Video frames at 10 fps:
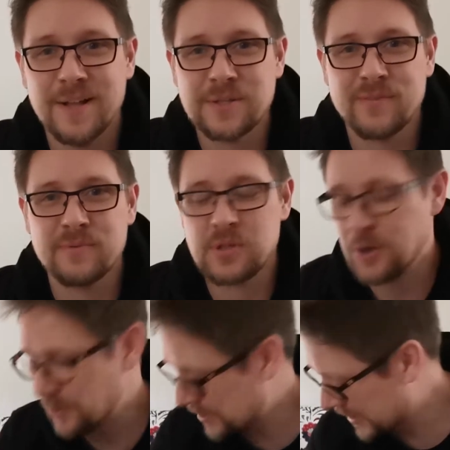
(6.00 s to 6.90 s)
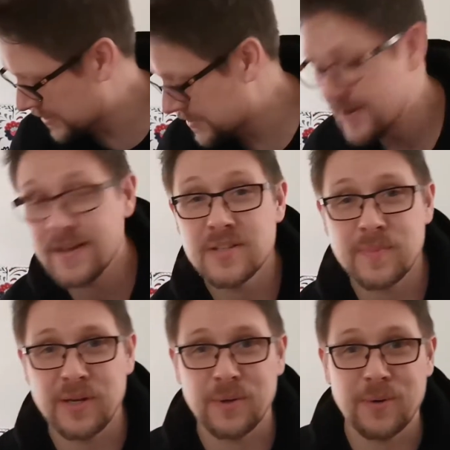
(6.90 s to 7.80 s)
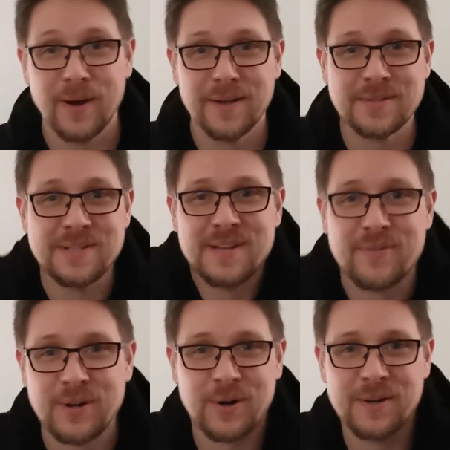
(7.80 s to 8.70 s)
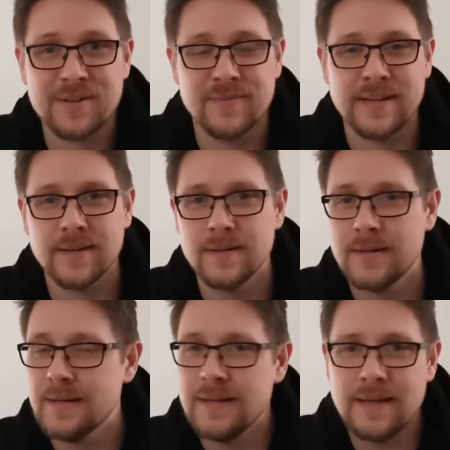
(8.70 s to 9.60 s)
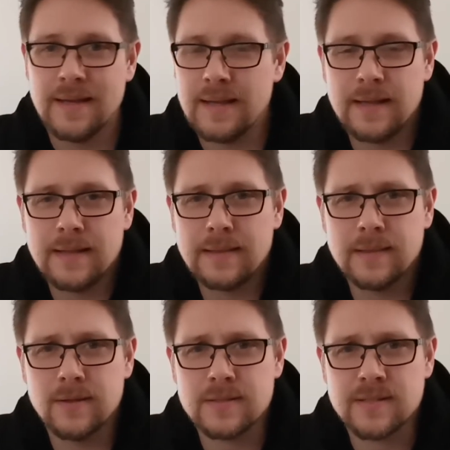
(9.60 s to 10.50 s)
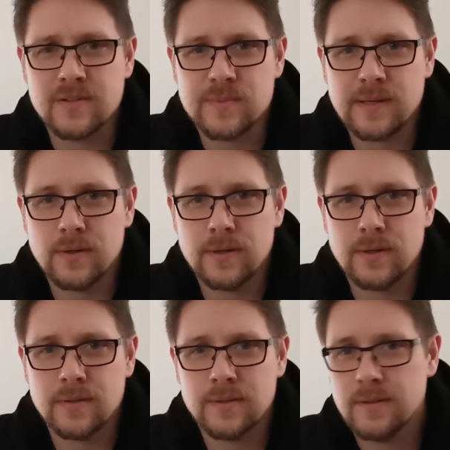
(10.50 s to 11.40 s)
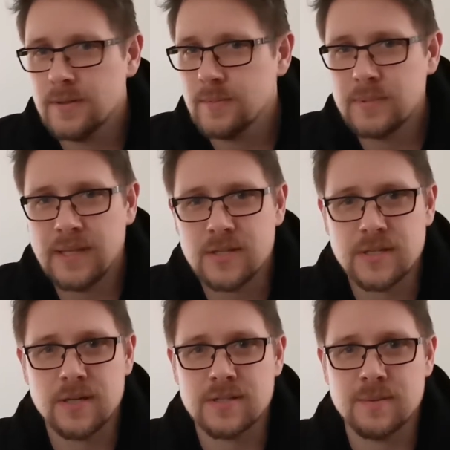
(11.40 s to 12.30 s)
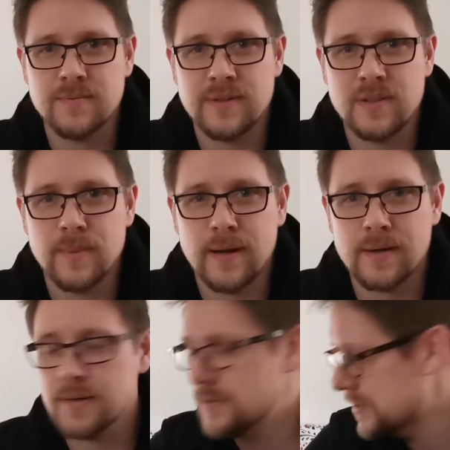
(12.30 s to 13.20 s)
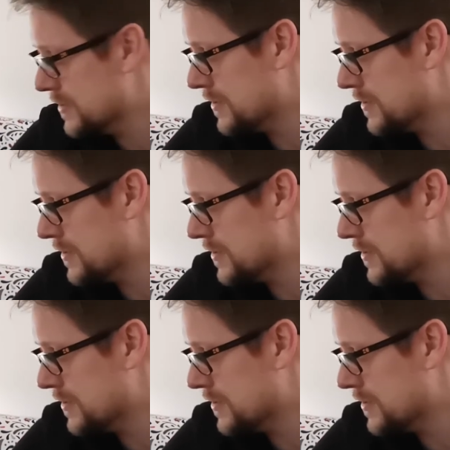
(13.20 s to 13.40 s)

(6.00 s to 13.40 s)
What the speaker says: Alistair from Stormcore here. It's been a wee while since I've recorded a video. A lot of stuff's been going on. Potentially hear some of it in the background.